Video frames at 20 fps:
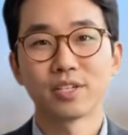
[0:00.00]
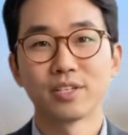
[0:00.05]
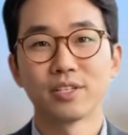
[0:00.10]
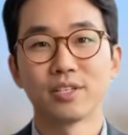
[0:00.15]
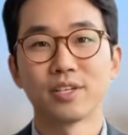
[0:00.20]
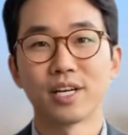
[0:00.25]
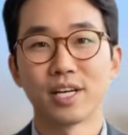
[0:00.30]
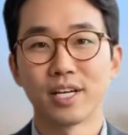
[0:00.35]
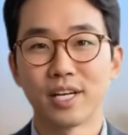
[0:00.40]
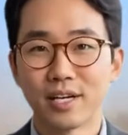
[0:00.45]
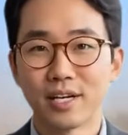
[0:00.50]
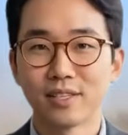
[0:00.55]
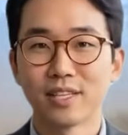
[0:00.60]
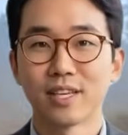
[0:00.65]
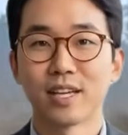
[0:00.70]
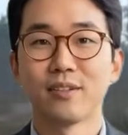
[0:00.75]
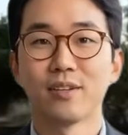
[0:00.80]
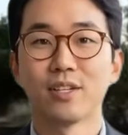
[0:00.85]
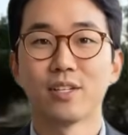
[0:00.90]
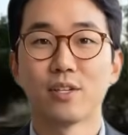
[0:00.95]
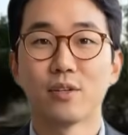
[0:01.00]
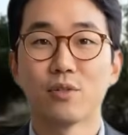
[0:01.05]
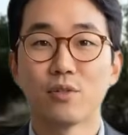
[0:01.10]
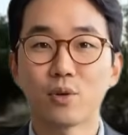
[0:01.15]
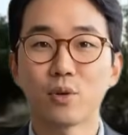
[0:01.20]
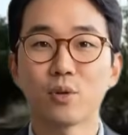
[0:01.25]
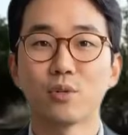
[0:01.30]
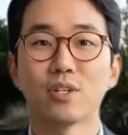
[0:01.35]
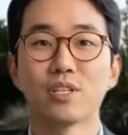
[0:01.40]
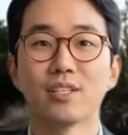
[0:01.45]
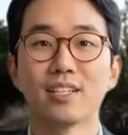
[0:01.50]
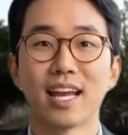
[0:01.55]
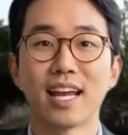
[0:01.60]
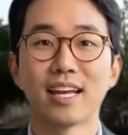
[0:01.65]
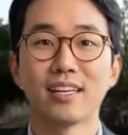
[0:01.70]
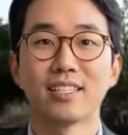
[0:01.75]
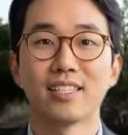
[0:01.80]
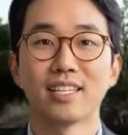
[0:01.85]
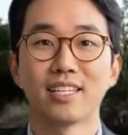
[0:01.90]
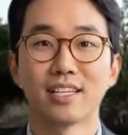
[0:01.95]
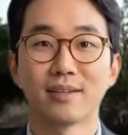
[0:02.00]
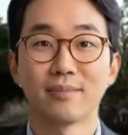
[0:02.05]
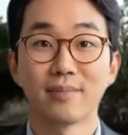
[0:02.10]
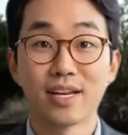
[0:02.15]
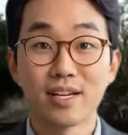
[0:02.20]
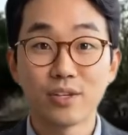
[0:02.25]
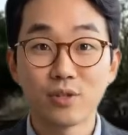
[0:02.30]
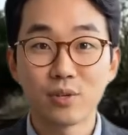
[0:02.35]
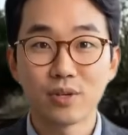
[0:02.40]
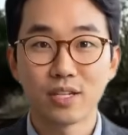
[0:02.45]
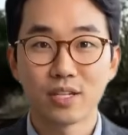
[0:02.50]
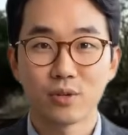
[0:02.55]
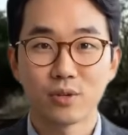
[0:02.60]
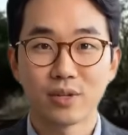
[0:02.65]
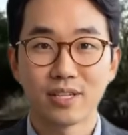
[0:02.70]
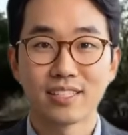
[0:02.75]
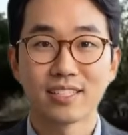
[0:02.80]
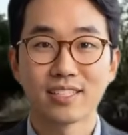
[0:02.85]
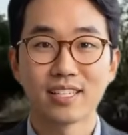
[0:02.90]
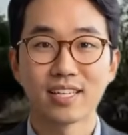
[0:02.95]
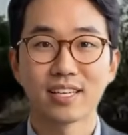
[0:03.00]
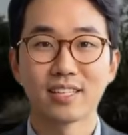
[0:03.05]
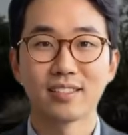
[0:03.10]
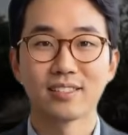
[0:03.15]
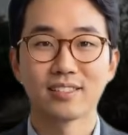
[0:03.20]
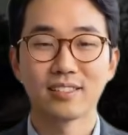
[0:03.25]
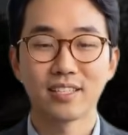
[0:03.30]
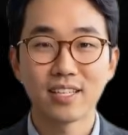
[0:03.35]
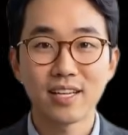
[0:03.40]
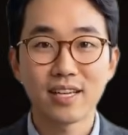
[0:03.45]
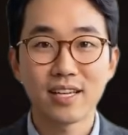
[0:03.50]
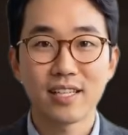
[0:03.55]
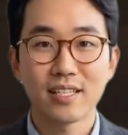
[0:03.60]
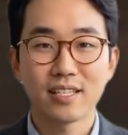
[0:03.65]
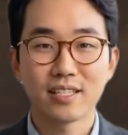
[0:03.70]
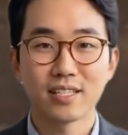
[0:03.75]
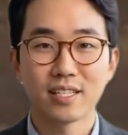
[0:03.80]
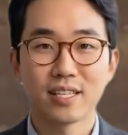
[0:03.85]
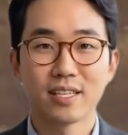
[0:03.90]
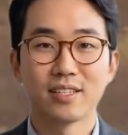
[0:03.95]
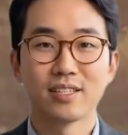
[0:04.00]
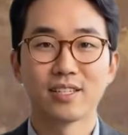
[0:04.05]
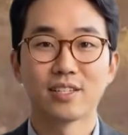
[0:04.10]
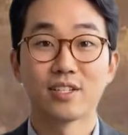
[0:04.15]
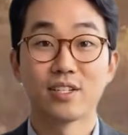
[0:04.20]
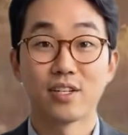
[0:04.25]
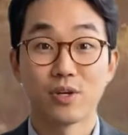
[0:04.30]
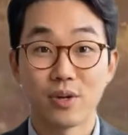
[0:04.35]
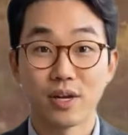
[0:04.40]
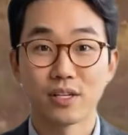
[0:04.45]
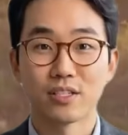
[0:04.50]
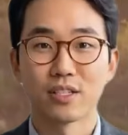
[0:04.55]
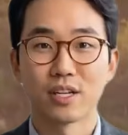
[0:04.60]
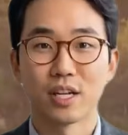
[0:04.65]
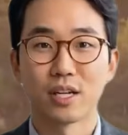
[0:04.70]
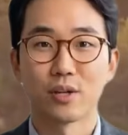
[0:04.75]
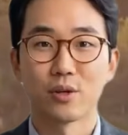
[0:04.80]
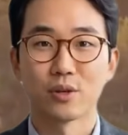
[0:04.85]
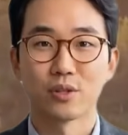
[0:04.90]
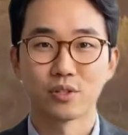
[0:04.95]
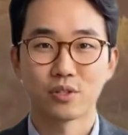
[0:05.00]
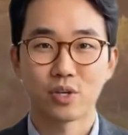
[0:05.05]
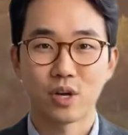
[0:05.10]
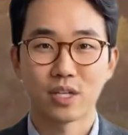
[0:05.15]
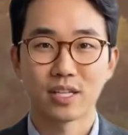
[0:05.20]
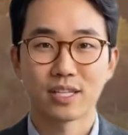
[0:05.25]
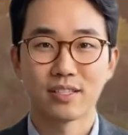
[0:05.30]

The lethal synergy of artillery strike, drones, minefields, and classic Javelin missiles.